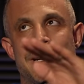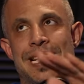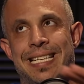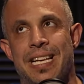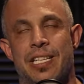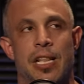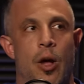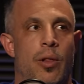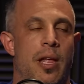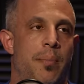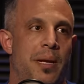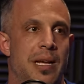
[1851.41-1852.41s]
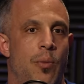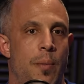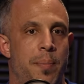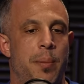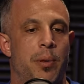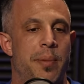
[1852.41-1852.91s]
And I say slowly because I
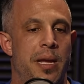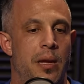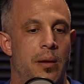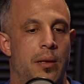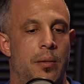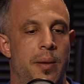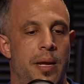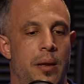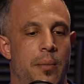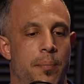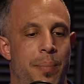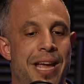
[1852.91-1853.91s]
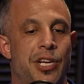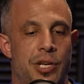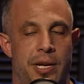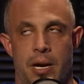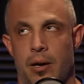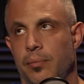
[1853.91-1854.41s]
want people to be to be
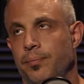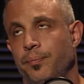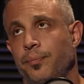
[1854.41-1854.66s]
patient here.